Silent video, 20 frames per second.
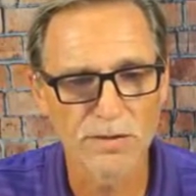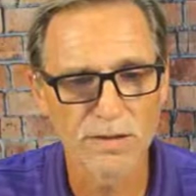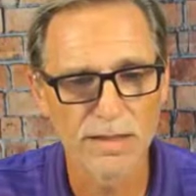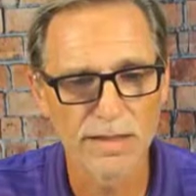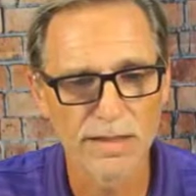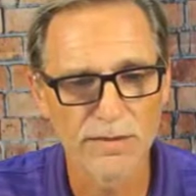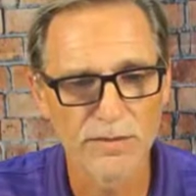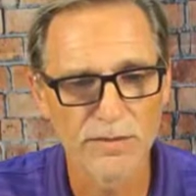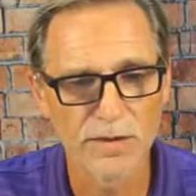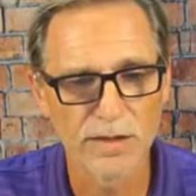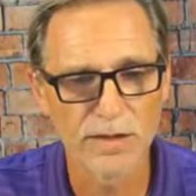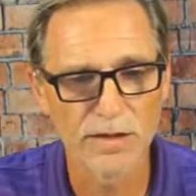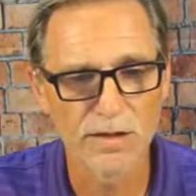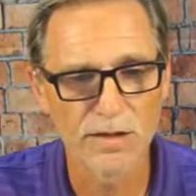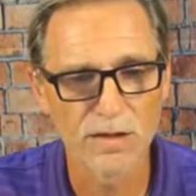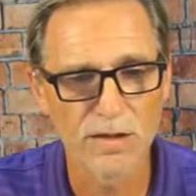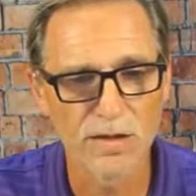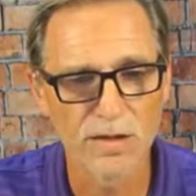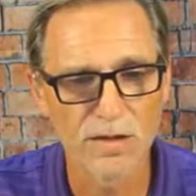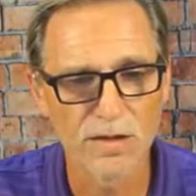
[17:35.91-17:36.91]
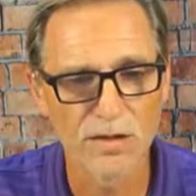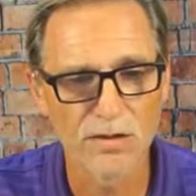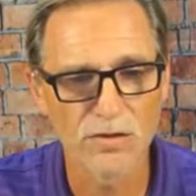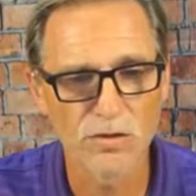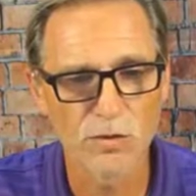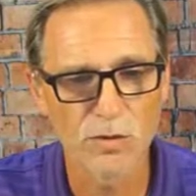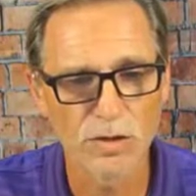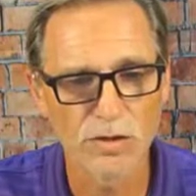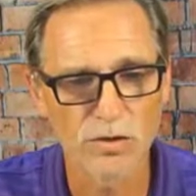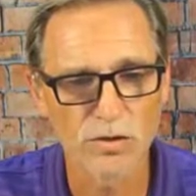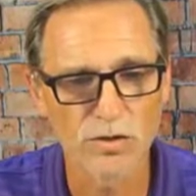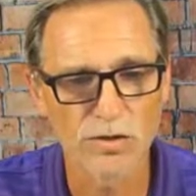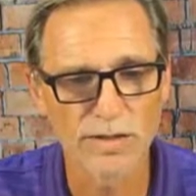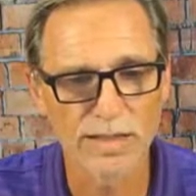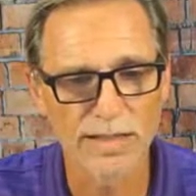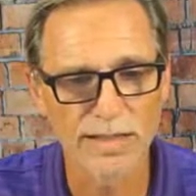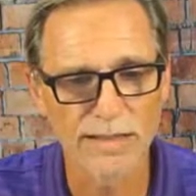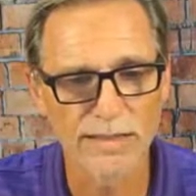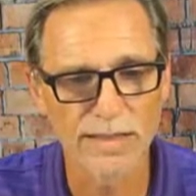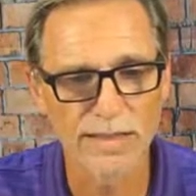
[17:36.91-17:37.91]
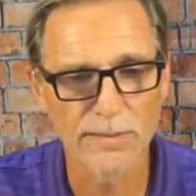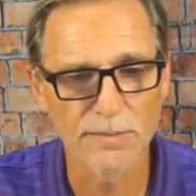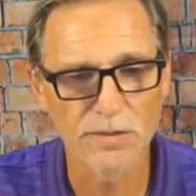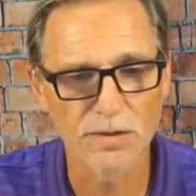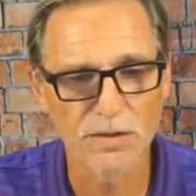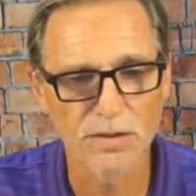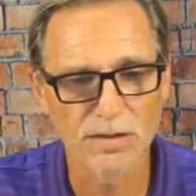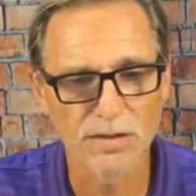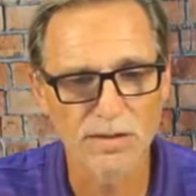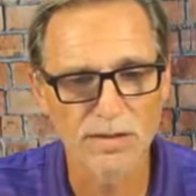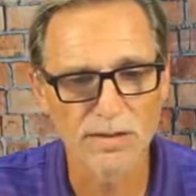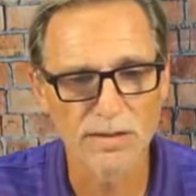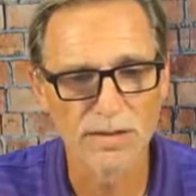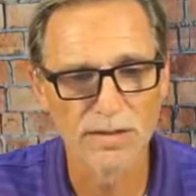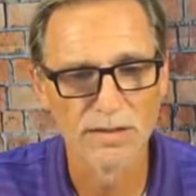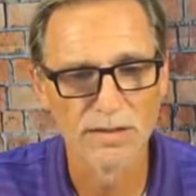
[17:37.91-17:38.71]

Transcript: and there are our structured data types listed.